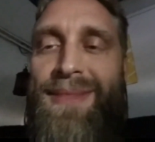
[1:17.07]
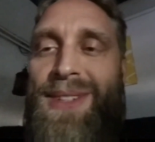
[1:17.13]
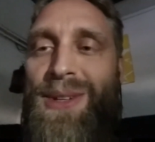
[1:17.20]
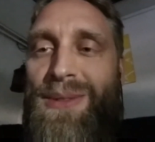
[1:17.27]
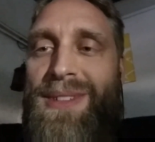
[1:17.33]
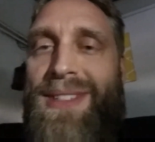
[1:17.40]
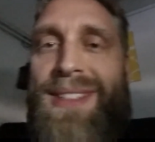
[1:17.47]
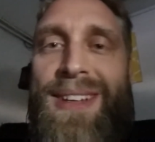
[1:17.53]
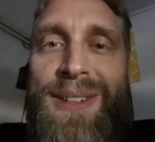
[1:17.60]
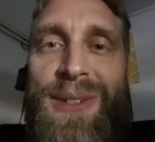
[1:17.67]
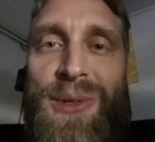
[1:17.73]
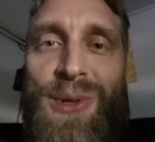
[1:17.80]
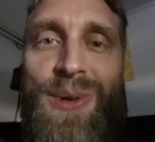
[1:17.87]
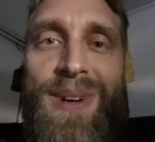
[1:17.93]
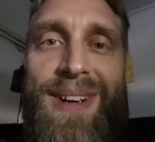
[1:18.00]
you know just
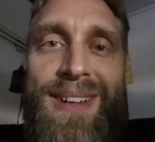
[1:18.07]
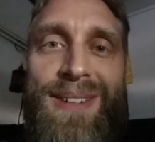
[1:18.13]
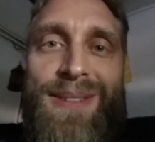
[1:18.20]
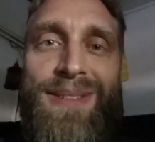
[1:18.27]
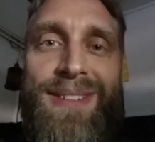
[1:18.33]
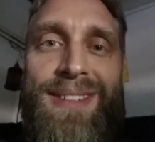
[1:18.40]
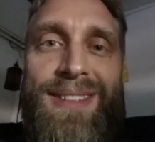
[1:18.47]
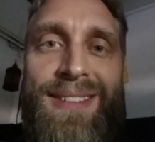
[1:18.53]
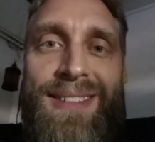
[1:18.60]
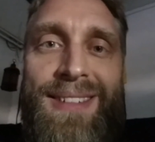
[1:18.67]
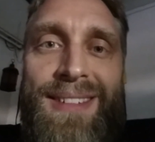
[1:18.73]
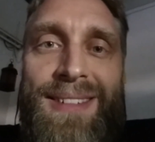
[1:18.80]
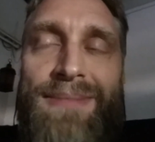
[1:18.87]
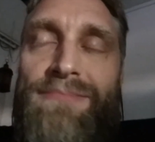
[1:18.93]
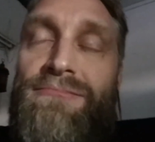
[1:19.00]
underground
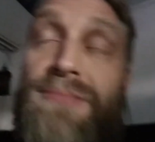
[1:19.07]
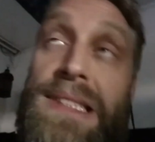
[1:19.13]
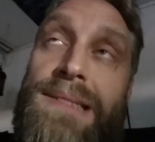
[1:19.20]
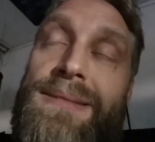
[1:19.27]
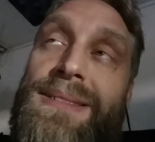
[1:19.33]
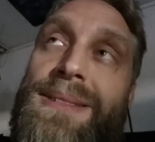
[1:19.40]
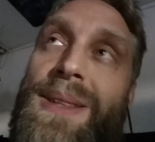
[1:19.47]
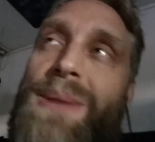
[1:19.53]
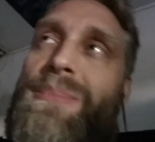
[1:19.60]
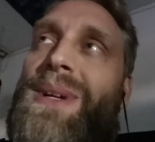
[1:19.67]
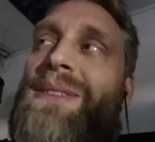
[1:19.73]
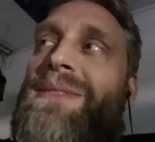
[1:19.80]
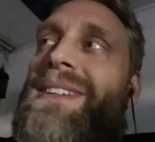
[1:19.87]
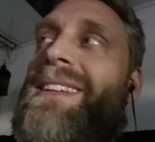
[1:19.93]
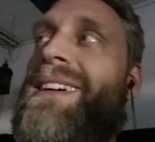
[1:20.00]
but
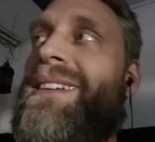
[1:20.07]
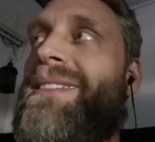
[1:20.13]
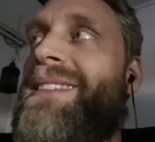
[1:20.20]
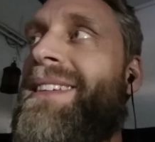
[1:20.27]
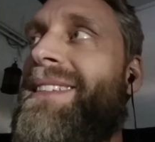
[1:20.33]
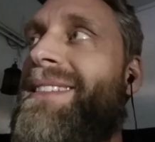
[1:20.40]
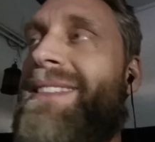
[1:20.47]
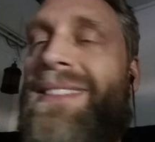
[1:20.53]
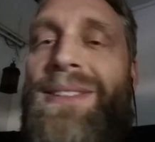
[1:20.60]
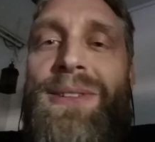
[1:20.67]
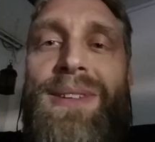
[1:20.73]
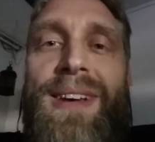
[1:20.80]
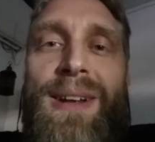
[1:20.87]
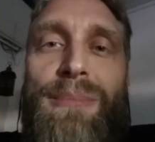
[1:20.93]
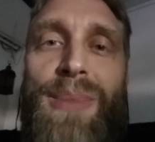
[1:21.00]
every now and then you know
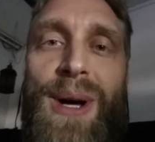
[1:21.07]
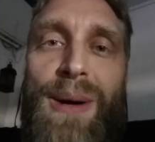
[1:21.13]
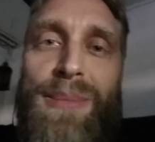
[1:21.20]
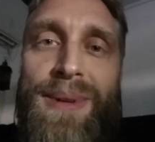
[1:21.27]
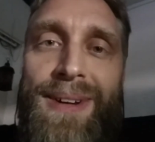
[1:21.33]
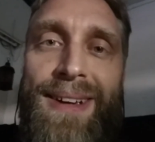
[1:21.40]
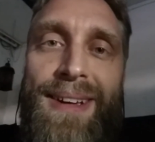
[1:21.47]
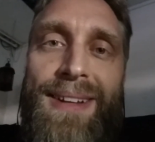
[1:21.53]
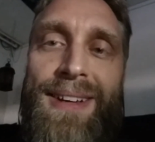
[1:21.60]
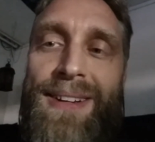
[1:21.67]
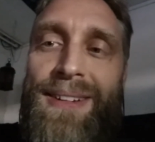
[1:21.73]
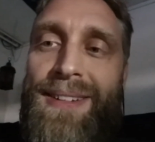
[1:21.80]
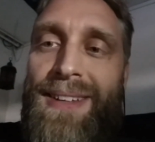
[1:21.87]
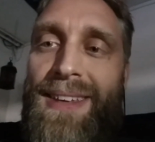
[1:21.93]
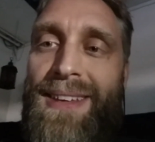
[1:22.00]
you gotta pop your head
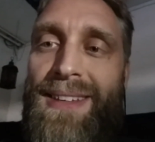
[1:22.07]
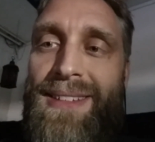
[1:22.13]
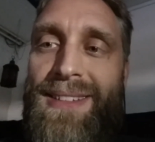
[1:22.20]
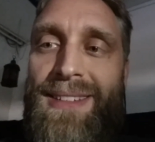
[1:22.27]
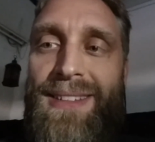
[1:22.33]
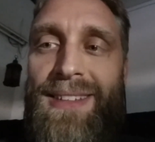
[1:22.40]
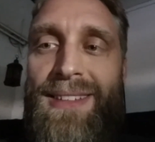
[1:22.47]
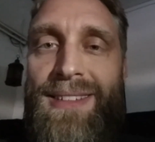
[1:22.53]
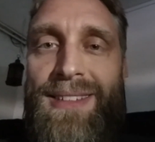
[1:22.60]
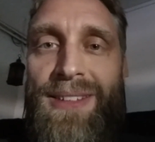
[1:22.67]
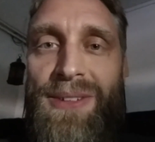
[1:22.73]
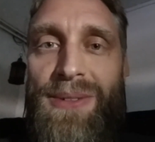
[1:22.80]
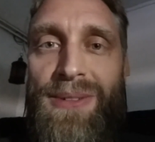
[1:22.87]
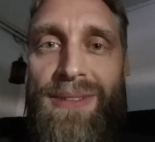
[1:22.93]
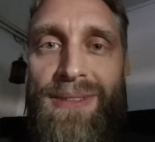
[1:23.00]
out i guess and
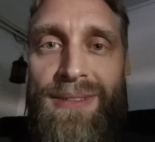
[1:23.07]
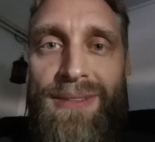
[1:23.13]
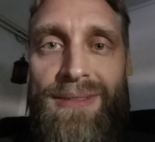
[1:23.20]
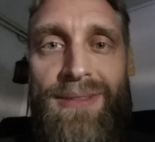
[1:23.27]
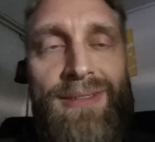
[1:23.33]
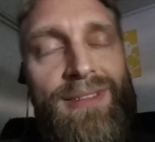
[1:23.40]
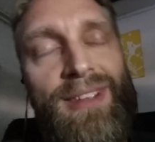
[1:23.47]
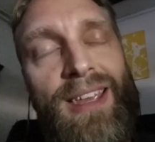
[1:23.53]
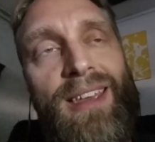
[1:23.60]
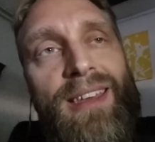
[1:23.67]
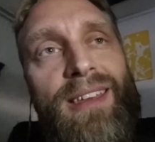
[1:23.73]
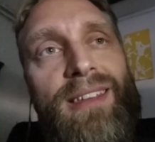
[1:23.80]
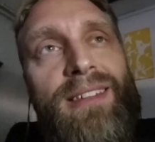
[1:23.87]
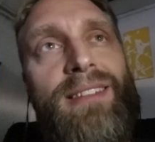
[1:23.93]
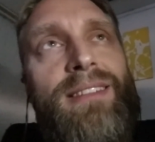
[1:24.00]
so
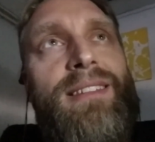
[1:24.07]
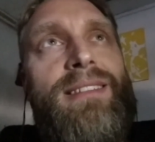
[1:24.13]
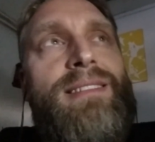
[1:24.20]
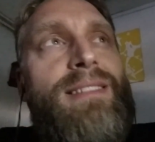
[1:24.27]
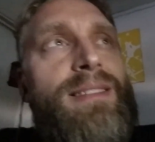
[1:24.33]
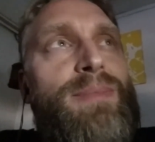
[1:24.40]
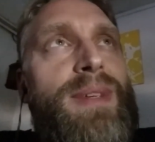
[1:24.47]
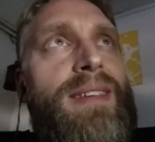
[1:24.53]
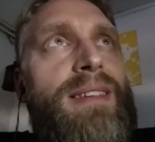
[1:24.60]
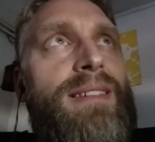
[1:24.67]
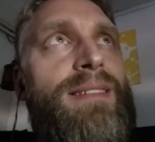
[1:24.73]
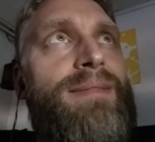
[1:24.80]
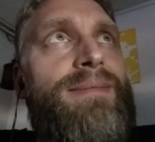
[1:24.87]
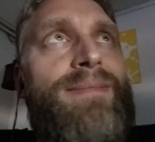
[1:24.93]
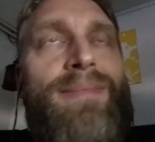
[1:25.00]
yeah this is me
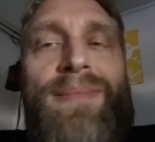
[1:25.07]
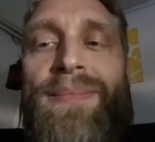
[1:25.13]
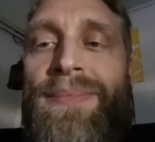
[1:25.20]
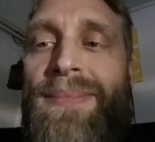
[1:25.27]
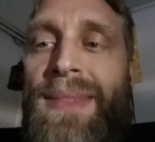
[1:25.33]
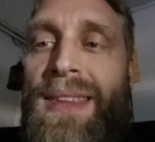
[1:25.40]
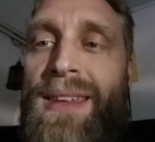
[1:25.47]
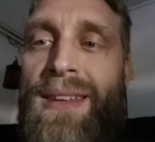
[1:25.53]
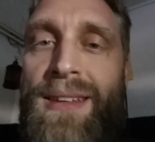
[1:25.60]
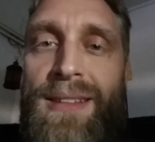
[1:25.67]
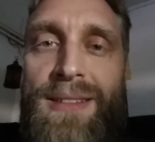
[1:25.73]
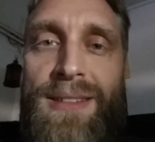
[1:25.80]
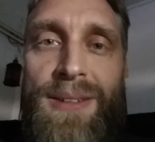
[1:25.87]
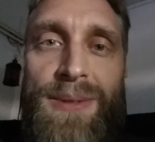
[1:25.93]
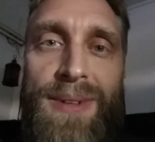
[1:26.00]

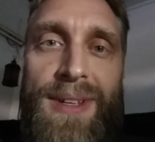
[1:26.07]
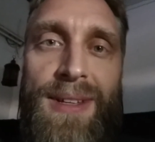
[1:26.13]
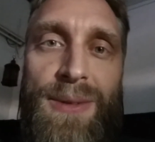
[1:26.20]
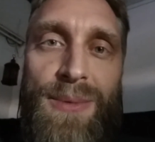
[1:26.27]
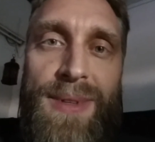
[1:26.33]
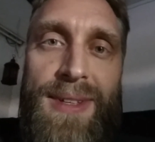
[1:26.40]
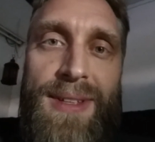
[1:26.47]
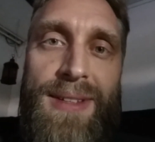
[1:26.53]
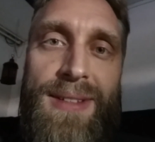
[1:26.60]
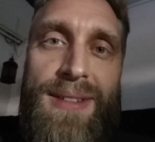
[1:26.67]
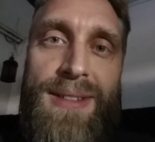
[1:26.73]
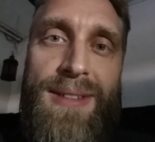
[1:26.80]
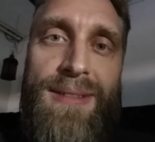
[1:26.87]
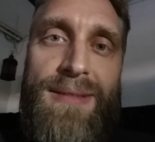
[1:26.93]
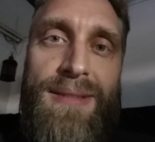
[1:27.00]
so
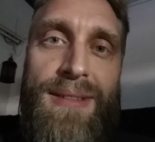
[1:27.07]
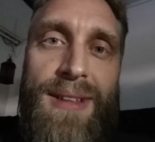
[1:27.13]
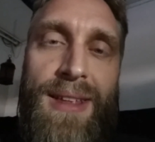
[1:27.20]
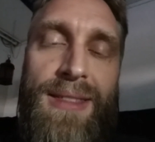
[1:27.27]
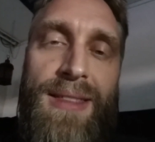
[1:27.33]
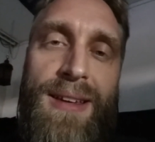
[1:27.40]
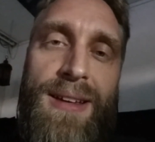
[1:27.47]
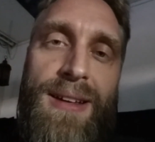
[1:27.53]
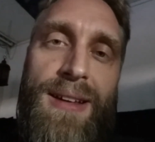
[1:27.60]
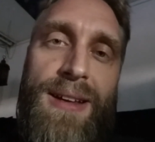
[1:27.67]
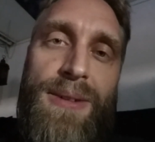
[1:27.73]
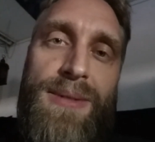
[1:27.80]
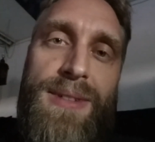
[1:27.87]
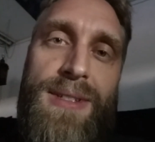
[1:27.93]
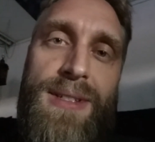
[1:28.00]
anyways thought I
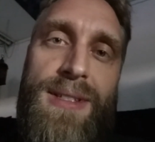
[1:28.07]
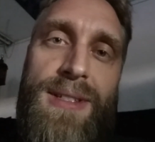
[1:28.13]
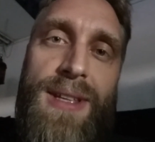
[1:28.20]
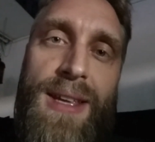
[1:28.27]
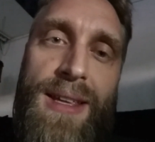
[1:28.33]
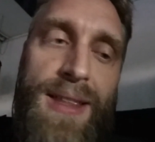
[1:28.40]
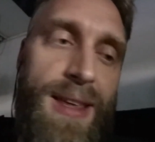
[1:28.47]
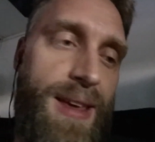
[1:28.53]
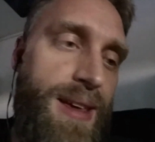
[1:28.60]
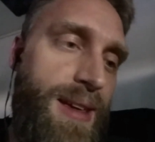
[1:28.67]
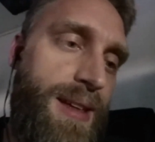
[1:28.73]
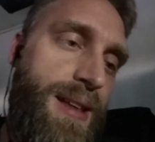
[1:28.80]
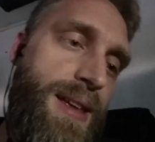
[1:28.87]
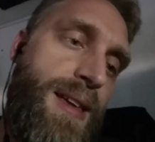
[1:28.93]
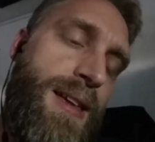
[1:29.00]
would just say
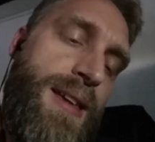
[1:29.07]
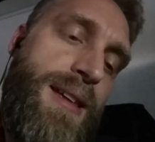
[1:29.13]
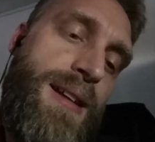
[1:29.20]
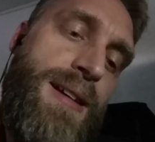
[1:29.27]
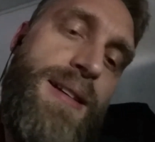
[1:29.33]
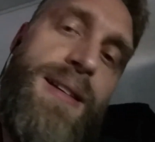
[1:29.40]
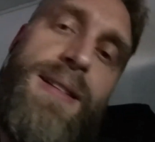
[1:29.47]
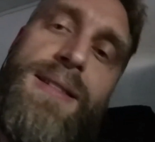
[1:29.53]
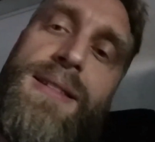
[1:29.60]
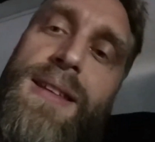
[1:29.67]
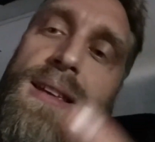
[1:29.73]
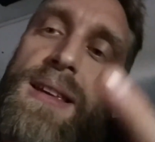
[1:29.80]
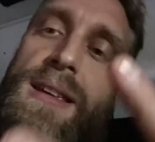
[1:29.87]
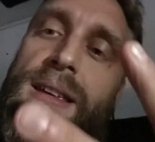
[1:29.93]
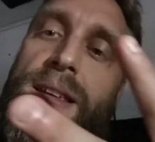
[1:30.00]
that, and I'd
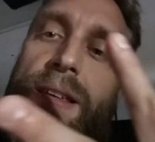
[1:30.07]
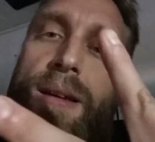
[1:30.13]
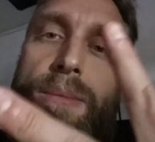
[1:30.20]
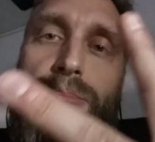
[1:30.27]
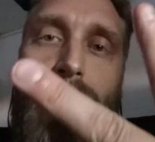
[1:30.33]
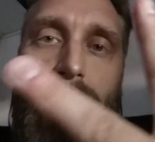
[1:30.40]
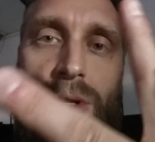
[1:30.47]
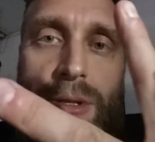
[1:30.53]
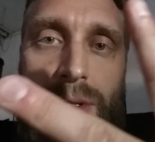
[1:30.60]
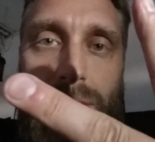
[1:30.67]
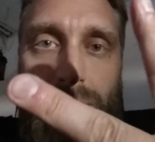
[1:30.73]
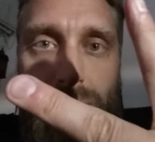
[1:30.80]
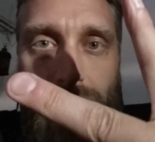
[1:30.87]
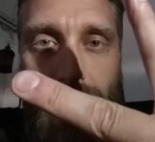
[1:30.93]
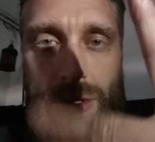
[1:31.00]
say
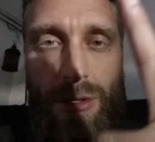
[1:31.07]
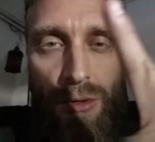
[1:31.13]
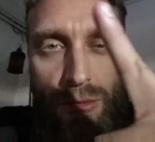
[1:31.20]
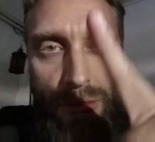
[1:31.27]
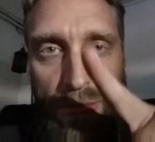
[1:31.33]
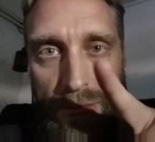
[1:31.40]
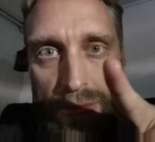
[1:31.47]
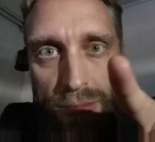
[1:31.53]
peace to you.